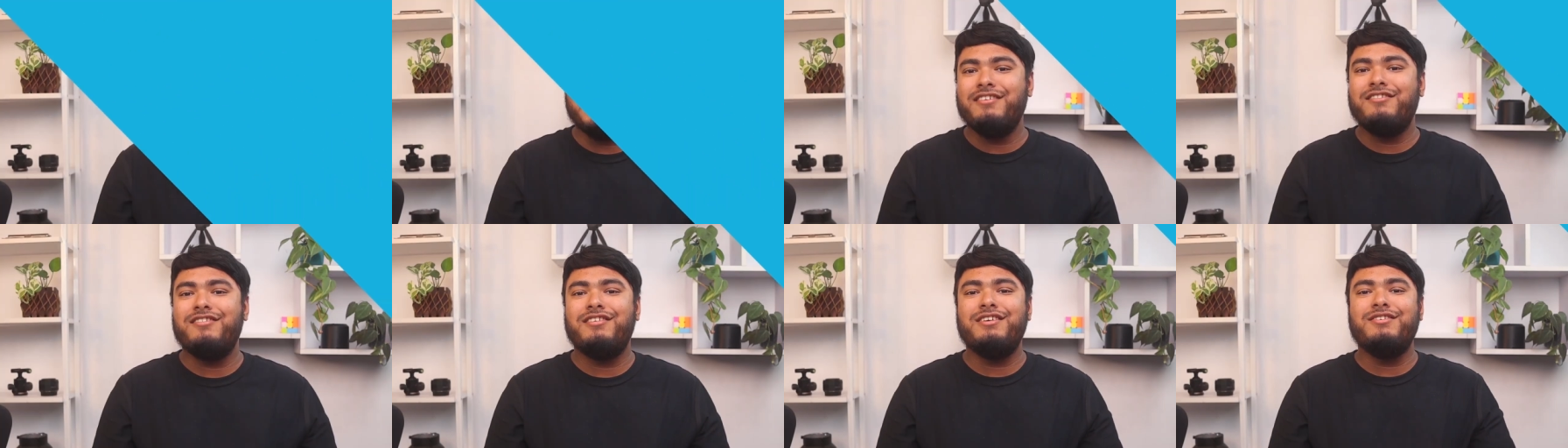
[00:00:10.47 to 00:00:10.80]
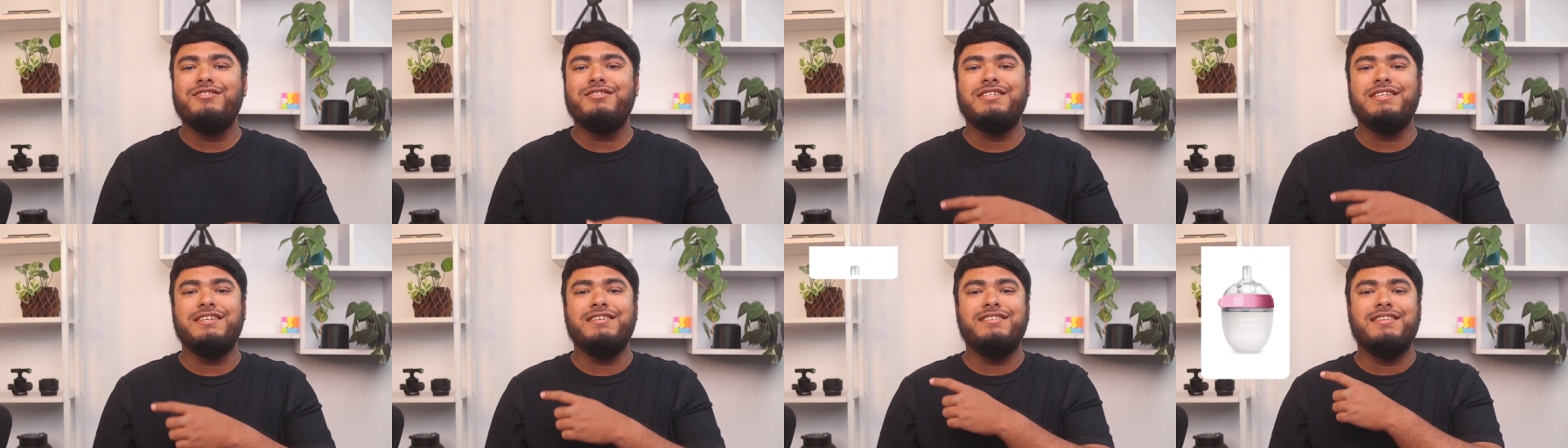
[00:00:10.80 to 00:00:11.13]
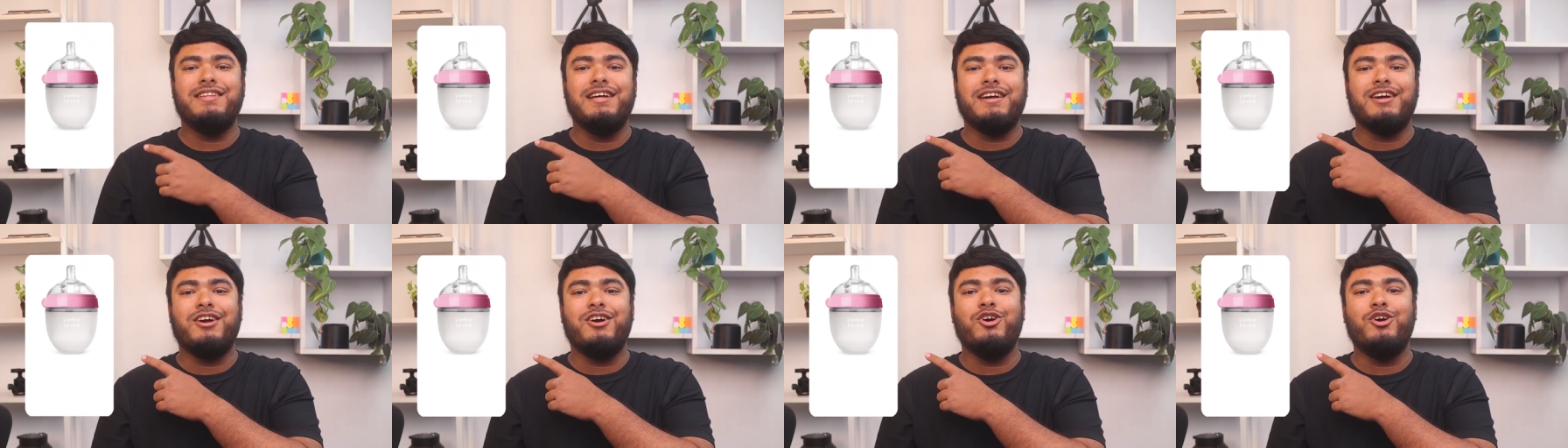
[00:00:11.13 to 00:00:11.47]

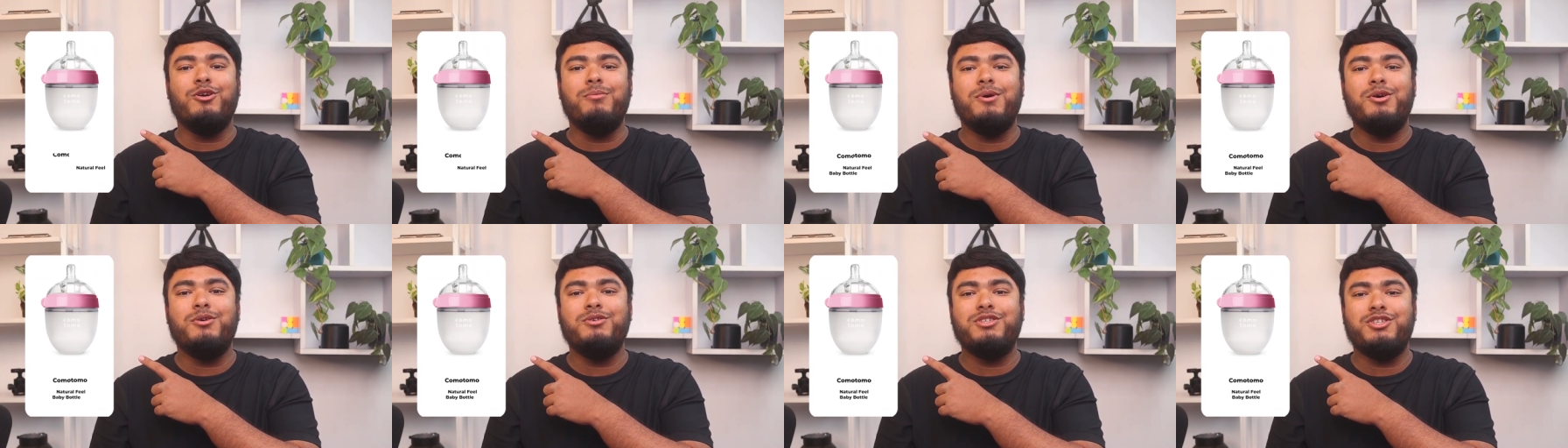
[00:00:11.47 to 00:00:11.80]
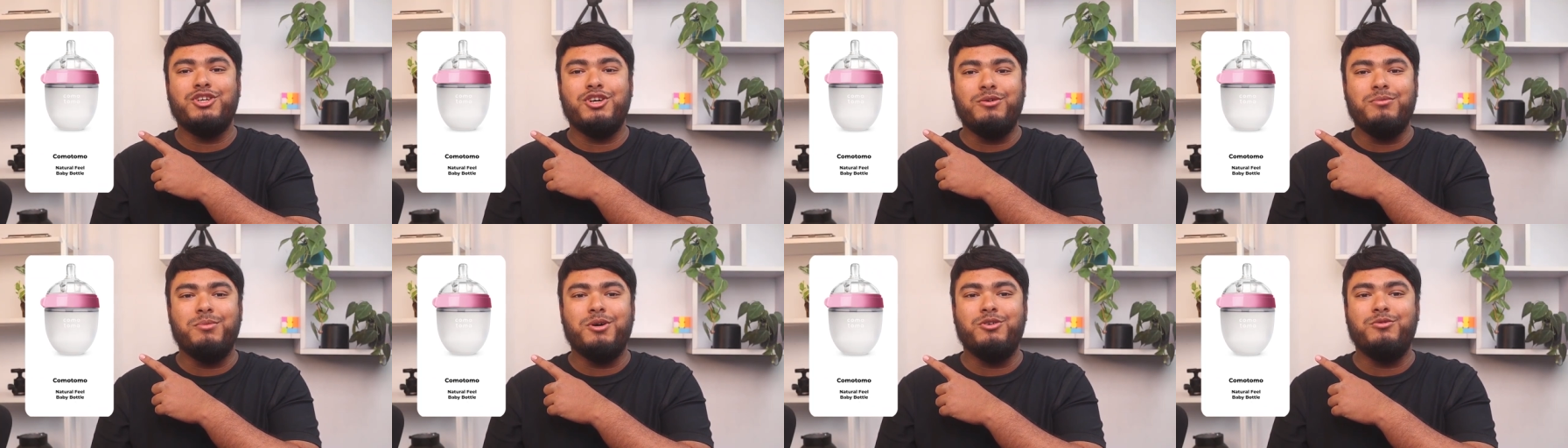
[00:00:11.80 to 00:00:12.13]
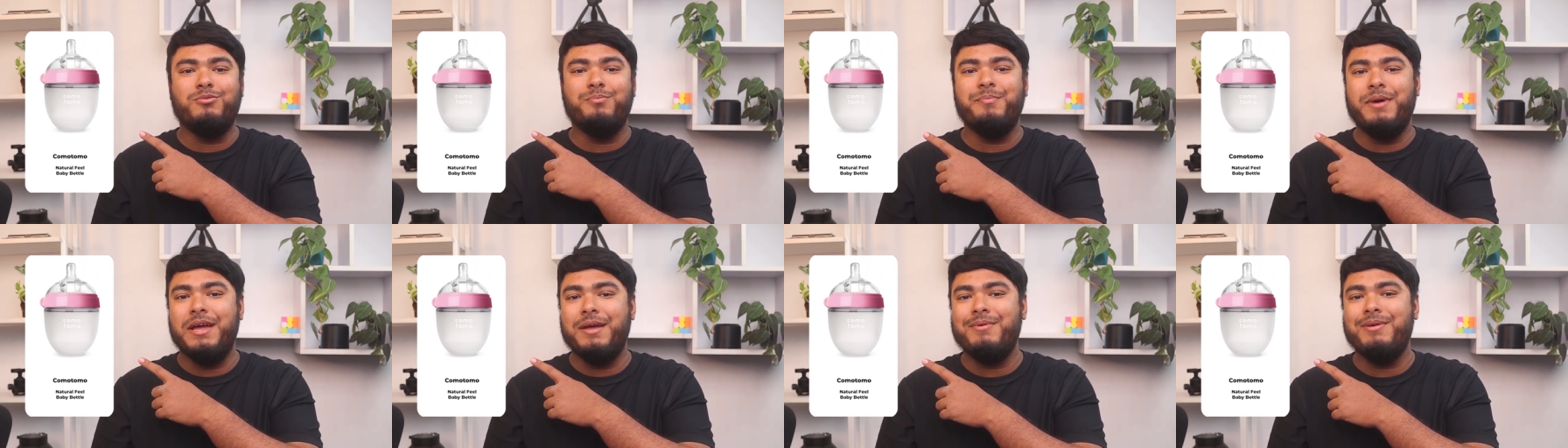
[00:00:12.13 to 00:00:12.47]
Introducing the
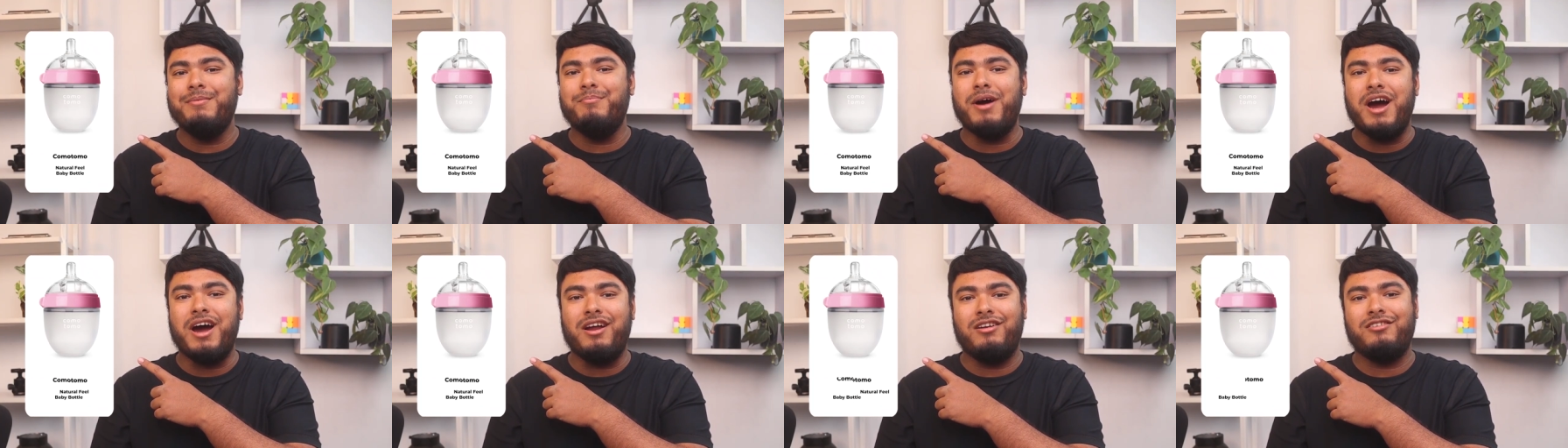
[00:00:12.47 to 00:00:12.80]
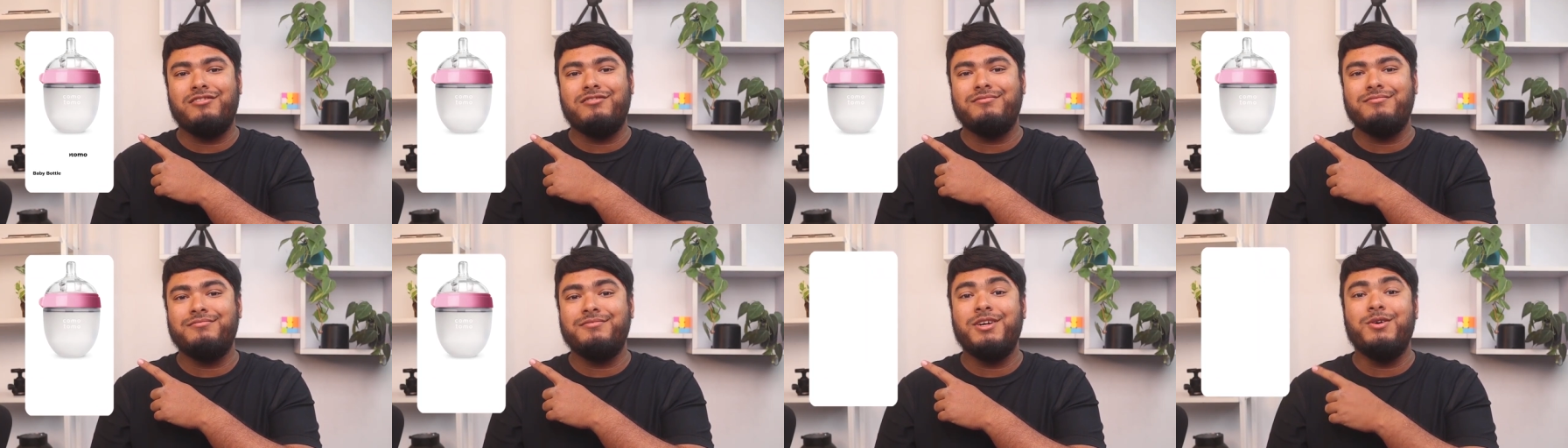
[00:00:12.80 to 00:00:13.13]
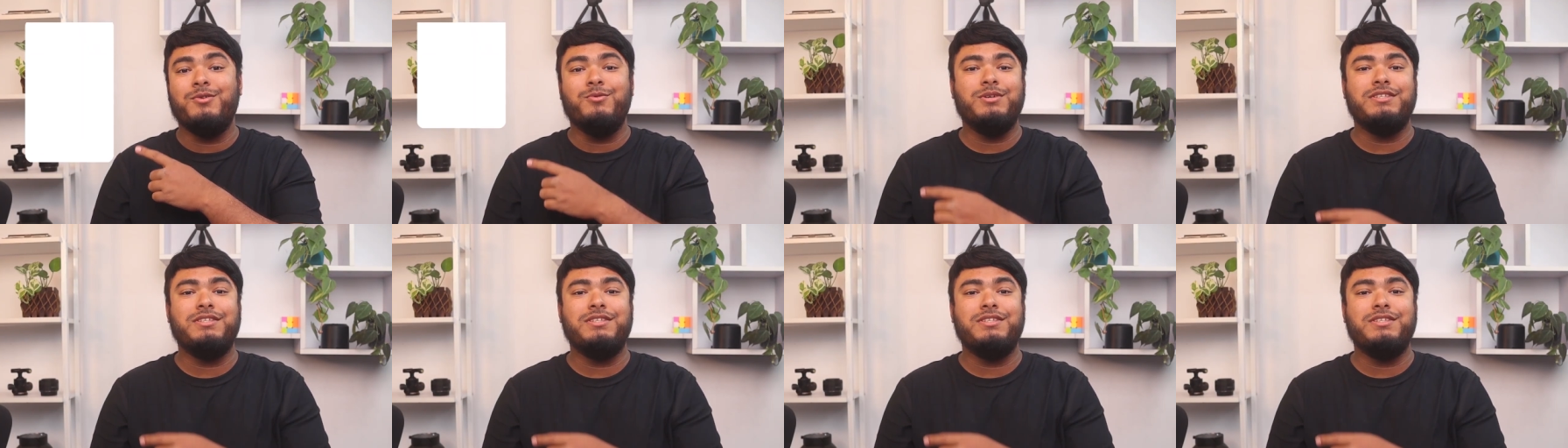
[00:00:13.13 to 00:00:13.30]
Comotomo Baby Bottle,